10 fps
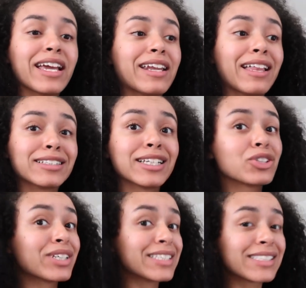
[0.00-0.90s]
and
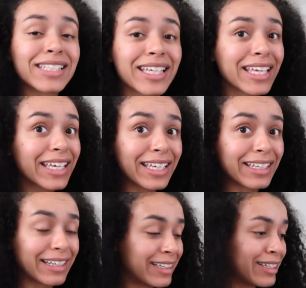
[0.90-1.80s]
Alexandra is the
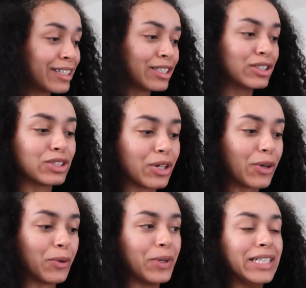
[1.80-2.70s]
kid.
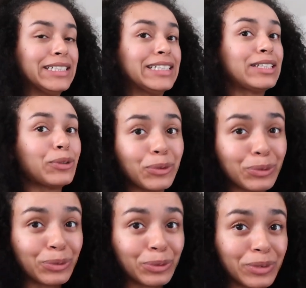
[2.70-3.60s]
So
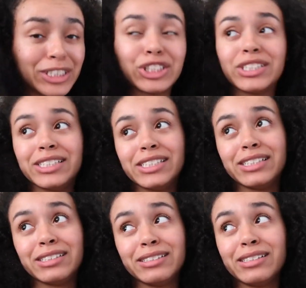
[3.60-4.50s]

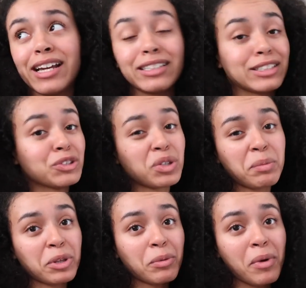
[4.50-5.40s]
she didn't grow
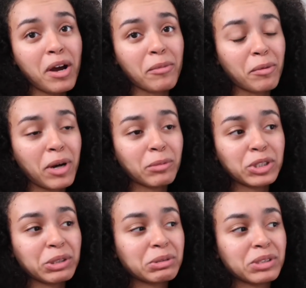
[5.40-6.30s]
up with her mom. Her mom
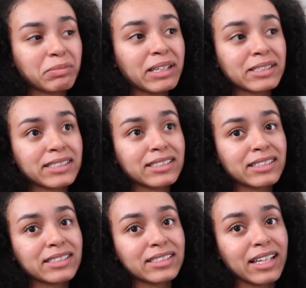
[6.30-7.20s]
chose space
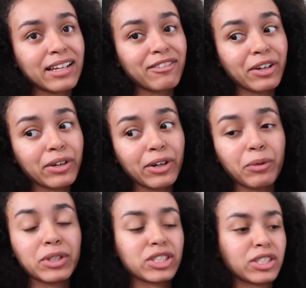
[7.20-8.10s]
instead of her,
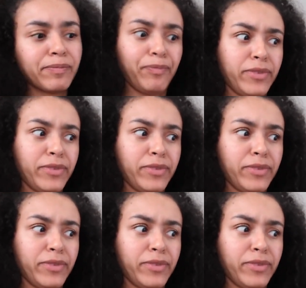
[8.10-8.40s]
which